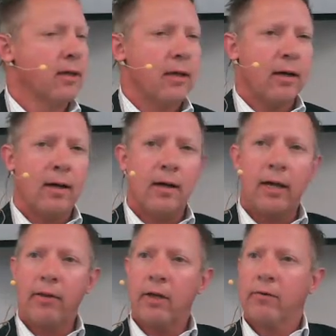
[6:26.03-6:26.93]

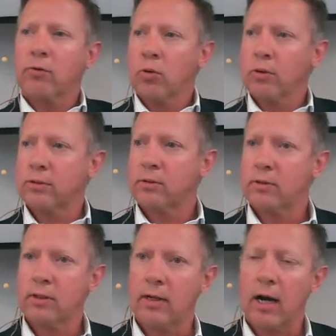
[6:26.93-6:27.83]
And then, of course,
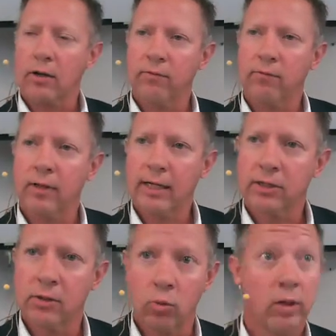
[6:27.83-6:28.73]
the doctrine of election,